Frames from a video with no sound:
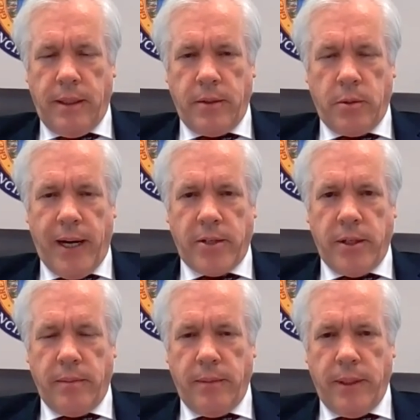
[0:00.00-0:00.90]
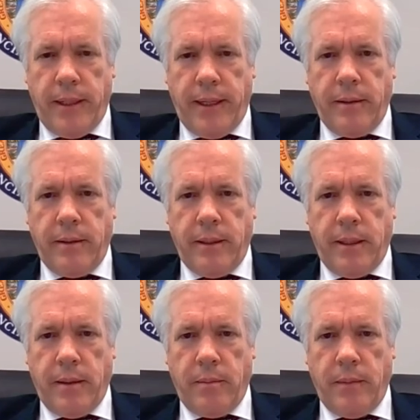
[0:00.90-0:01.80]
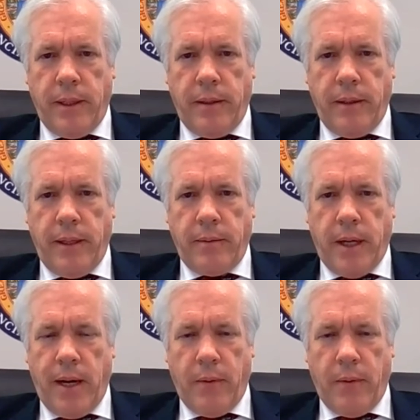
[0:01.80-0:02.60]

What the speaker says: direction and kind